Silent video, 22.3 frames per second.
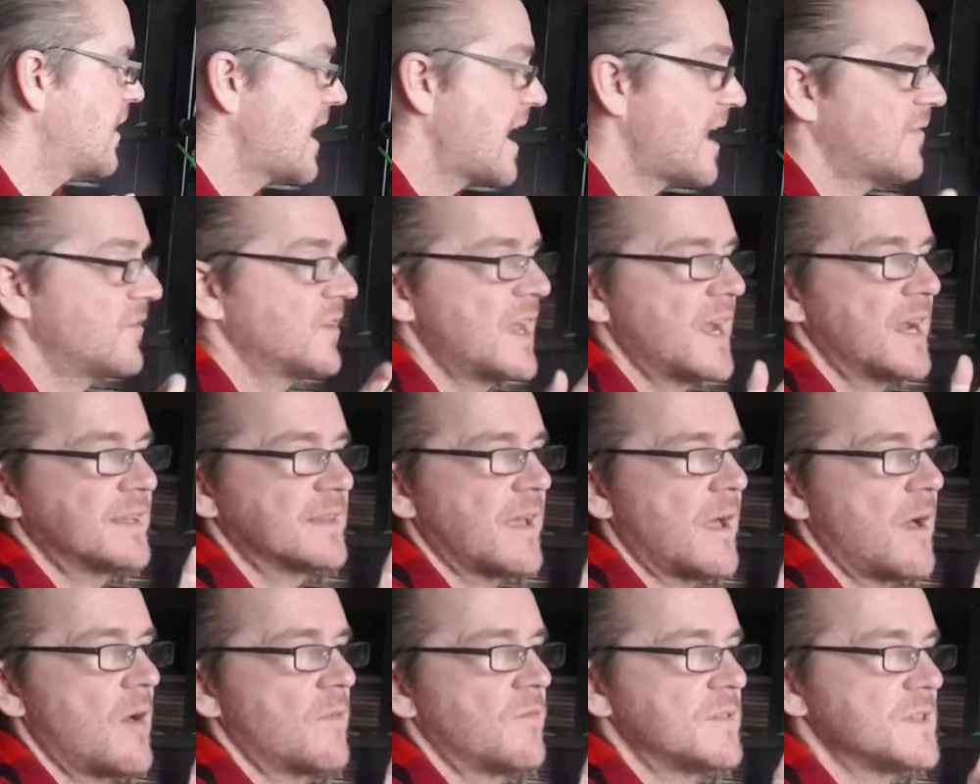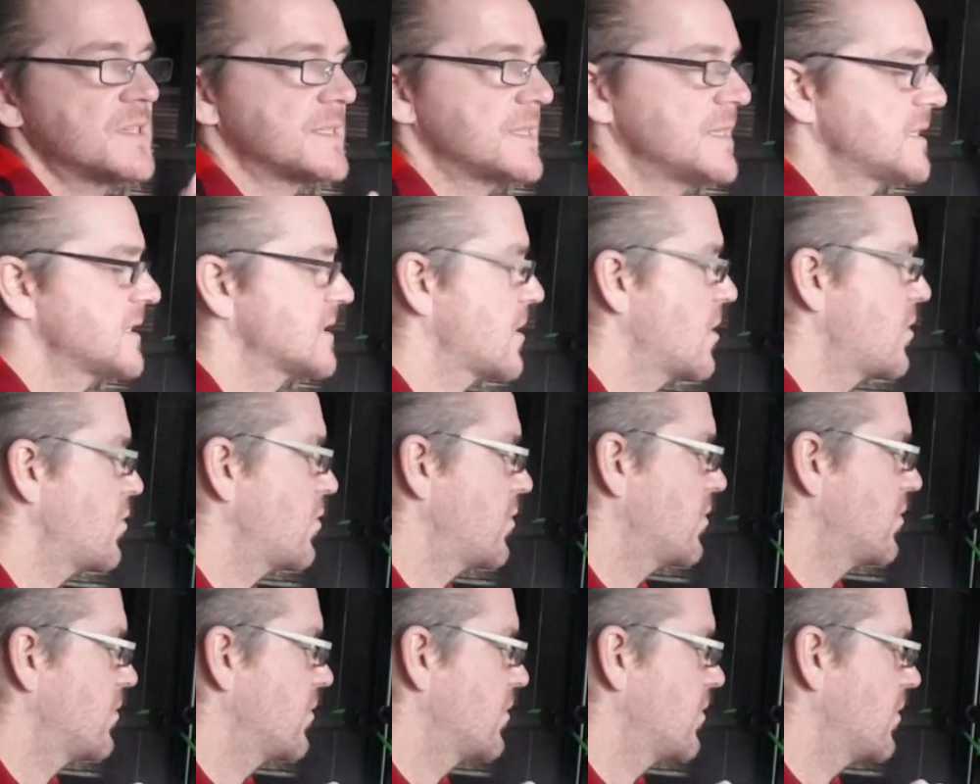I haven't heard that obviously, so
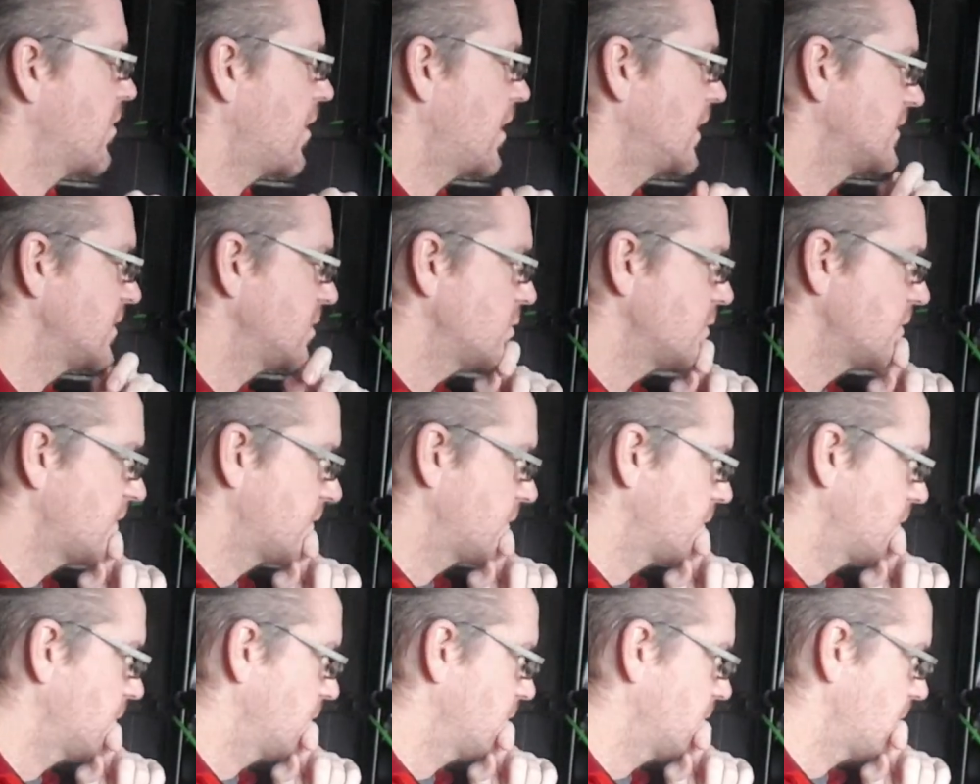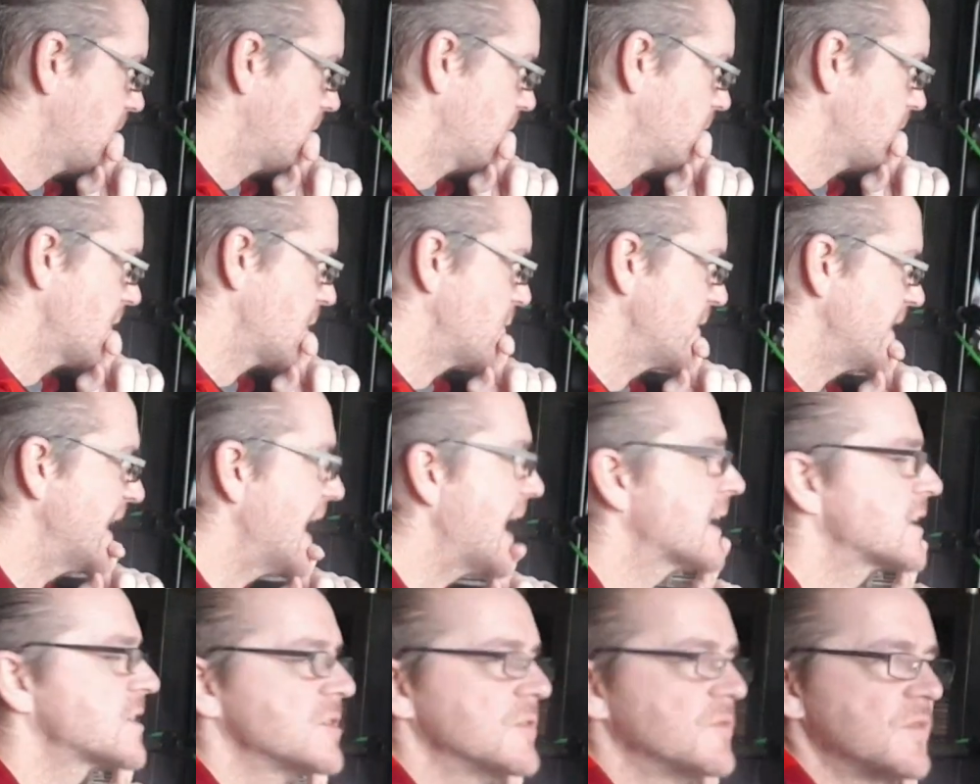I'll do a
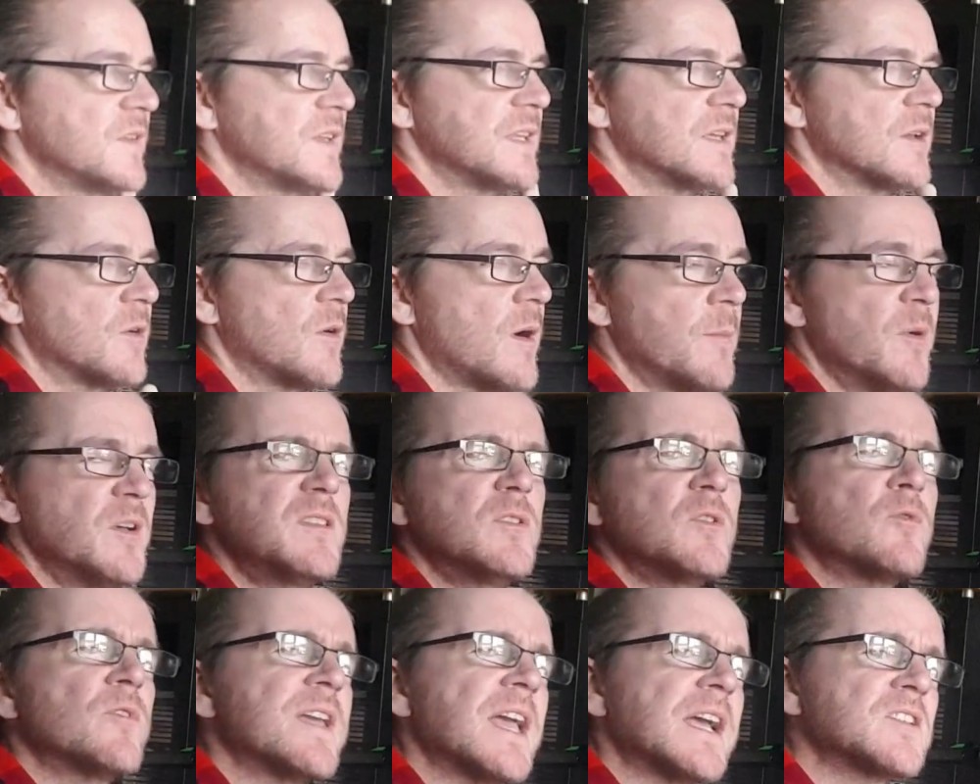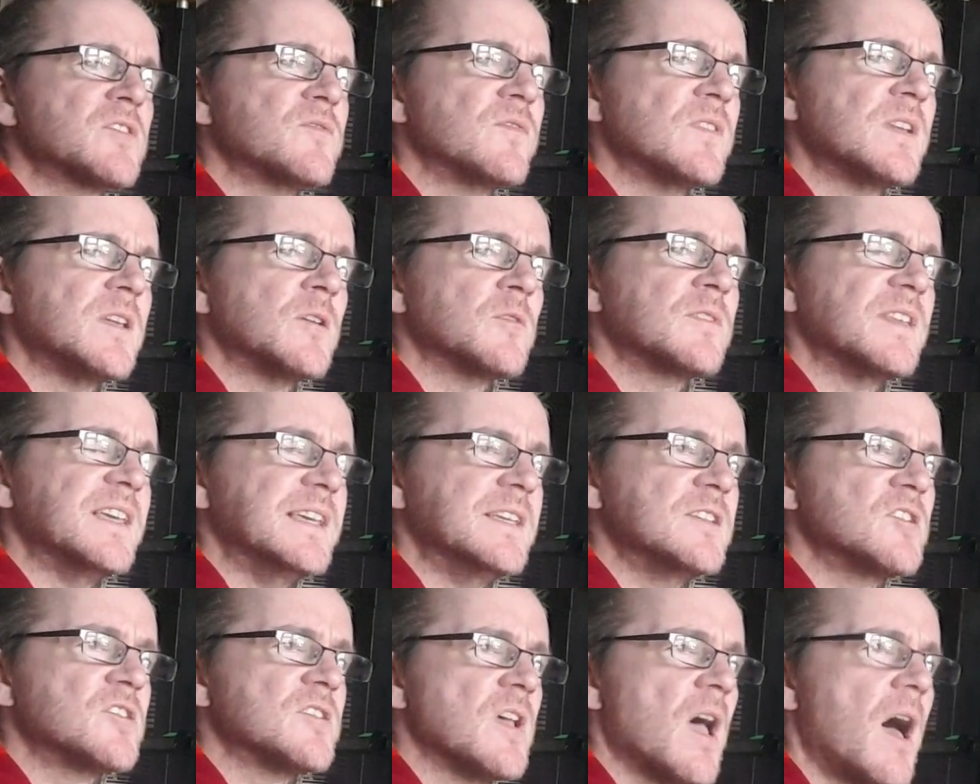reaction video. I might do a reaction video to
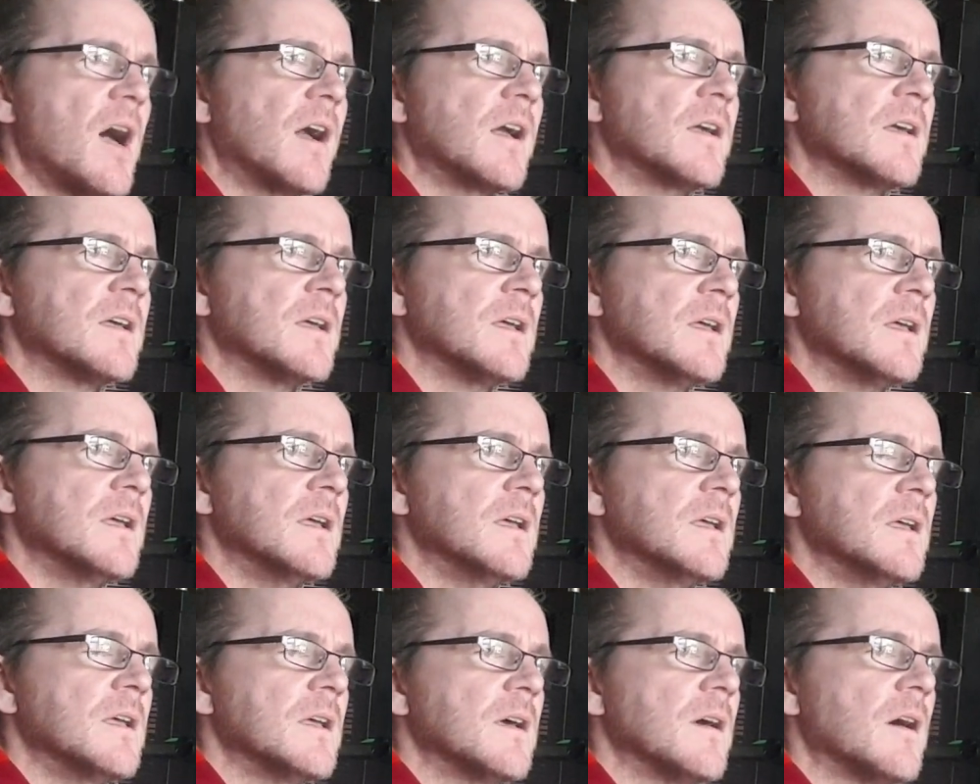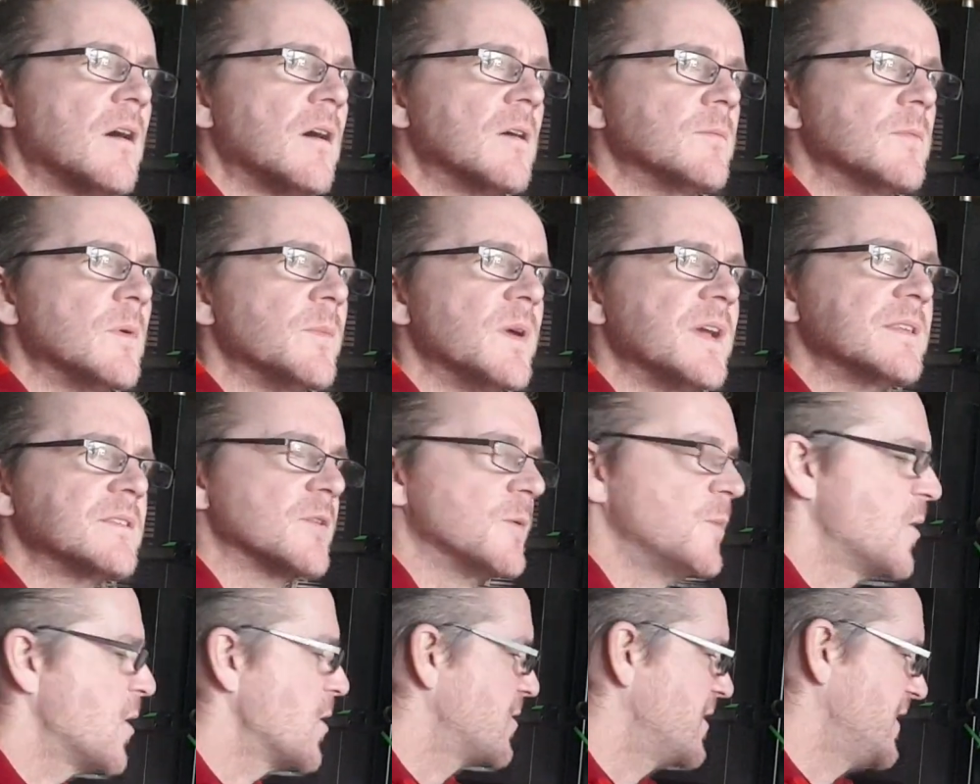each song on
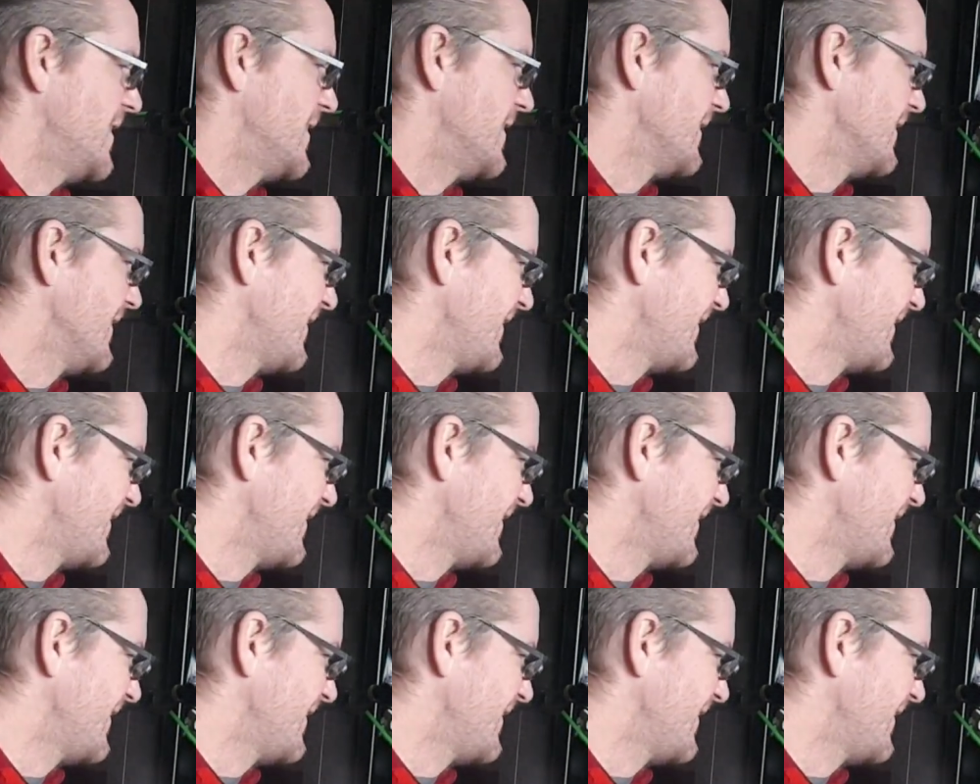Memento Mori.